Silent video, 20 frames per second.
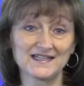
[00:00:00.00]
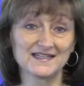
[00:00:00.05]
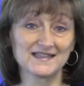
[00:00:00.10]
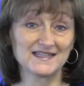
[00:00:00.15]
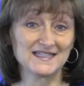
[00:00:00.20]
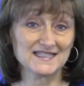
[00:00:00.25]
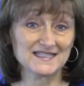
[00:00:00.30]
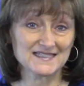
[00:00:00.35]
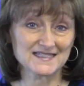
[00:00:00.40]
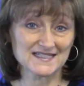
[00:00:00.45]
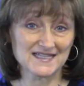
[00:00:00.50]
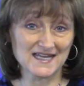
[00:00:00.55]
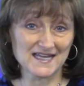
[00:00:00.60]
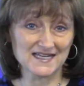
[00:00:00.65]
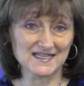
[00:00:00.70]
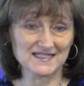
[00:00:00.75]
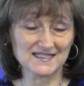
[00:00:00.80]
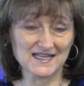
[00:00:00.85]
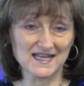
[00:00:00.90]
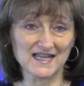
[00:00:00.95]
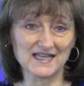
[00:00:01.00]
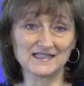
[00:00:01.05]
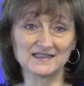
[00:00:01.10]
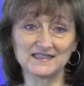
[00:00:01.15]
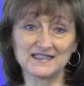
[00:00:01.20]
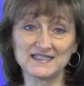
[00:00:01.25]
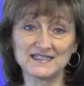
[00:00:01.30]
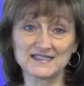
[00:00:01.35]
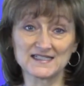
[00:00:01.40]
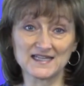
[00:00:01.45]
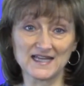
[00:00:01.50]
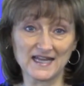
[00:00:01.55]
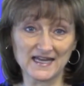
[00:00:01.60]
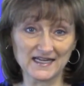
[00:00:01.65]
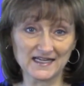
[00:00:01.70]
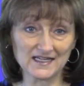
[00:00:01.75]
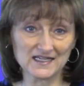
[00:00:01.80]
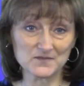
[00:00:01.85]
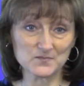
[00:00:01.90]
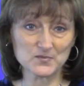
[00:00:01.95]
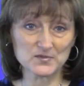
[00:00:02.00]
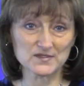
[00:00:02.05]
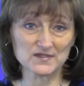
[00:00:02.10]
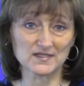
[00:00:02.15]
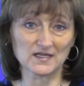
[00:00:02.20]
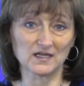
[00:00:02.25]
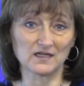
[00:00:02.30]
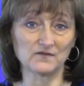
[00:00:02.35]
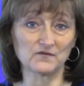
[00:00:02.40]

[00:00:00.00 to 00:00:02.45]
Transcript: These days, at least 80%